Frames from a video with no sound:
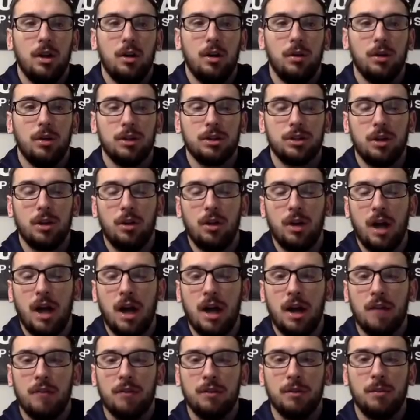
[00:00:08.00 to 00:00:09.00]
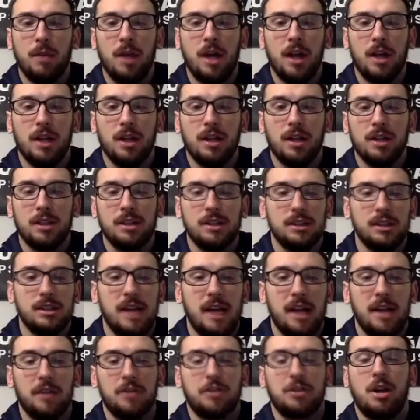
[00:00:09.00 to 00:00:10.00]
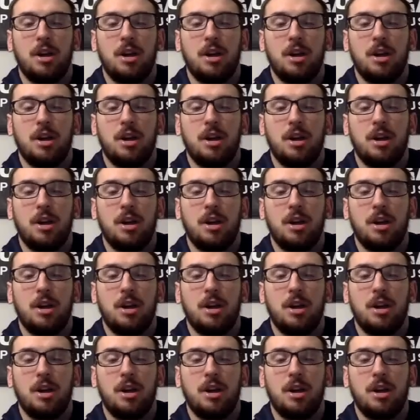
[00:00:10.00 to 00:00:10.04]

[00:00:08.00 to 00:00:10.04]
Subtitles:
What is going on, everybody? This is Alex